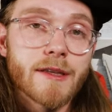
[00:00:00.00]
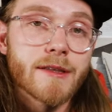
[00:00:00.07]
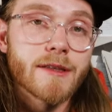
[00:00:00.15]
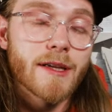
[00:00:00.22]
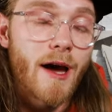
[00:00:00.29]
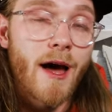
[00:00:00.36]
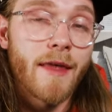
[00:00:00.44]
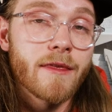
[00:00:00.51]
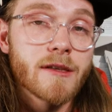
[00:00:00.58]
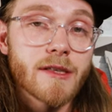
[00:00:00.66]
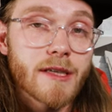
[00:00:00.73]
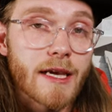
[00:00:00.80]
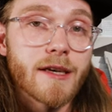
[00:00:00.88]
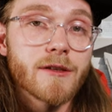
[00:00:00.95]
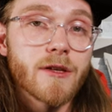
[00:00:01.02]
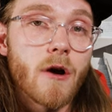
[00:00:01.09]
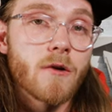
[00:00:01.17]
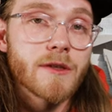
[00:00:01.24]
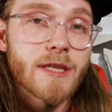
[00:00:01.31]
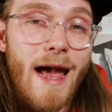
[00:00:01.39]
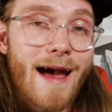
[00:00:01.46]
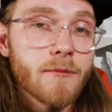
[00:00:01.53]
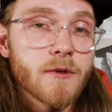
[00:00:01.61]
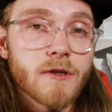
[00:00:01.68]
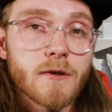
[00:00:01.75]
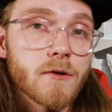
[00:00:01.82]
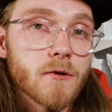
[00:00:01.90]
It's got the skin tones
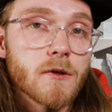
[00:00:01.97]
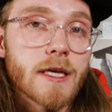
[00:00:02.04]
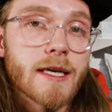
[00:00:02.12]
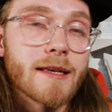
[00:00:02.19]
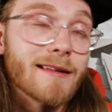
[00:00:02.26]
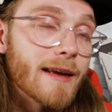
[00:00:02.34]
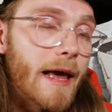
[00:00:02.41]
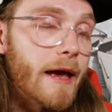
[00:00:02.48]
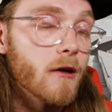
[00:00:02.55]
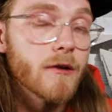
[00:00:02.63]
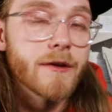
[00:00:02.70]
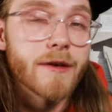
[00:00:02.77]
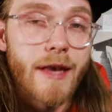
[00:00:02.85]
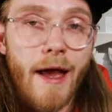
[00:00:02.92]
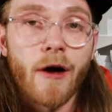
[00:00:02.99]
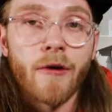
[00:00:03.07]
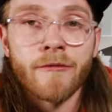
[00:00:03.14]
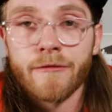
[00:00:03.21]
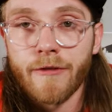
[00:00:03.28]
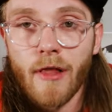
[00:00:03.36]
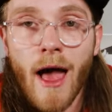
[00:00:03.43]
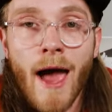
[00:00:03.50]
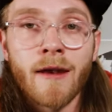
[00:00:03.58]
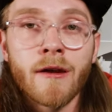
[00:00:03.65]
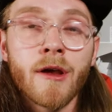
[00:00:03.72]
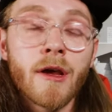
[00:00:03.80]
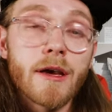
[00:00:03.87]
absolutely nailed down flat.